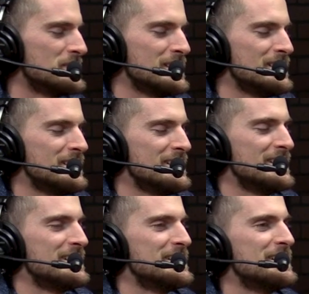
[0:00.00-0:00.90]
So. That's
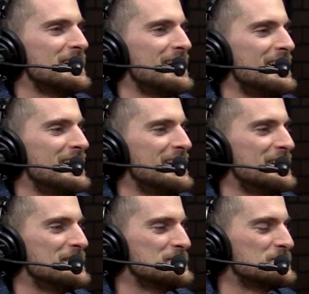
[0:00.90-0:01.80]
true.
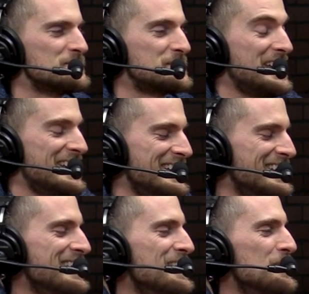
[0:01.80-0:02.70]
Uh,
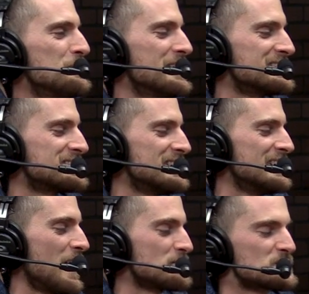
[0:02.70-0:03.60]
but
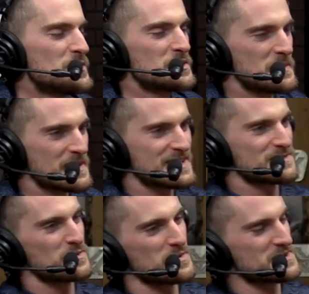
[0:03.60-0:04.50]
uh, I was wondering
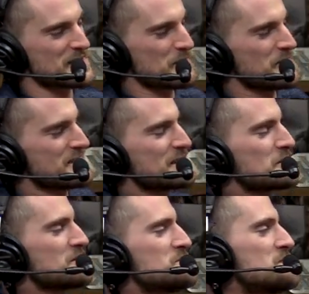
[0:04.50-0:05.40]
because when we were talking about the
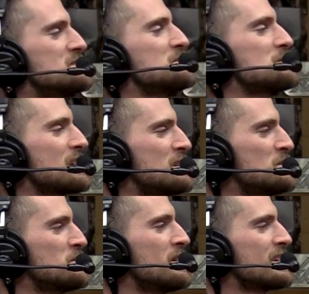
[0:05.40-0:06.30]
NRL 22 thing, I
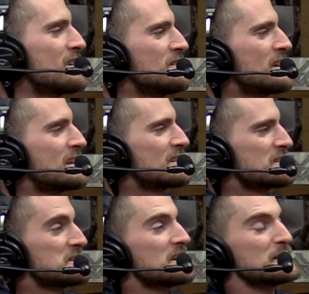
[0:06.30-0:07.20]
know like a lot of
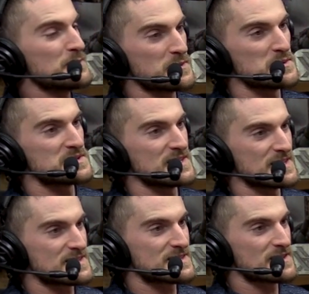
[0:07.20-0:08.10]
the gun
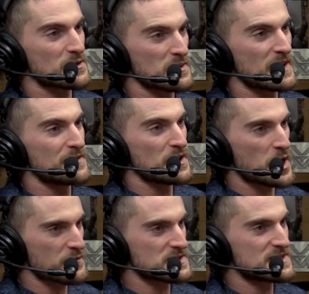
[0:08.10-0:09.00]
enthusiasts around the
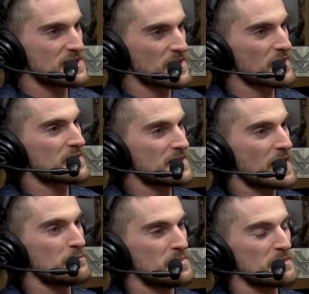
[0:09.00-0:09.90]
office here yeah.
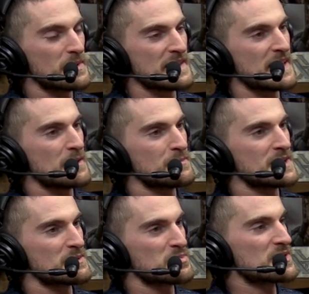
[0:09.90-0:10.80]
got bit by that
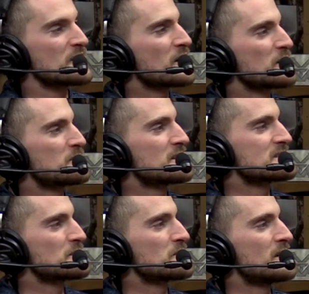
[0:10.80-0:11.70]
bug pretty hard
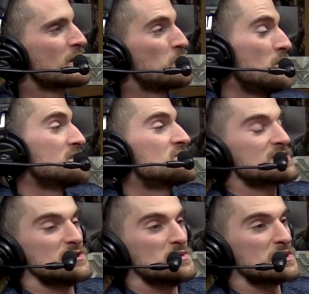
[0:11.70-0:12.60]
because oh they were gosh. like, "Well, it's
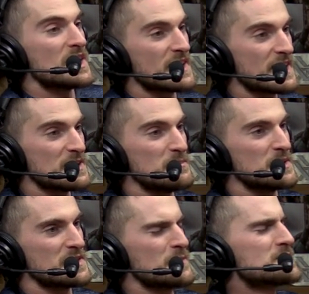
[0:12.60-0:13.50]
just a new gun I can
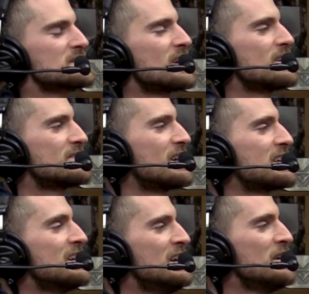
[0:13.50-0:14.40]
build." It was I, I, like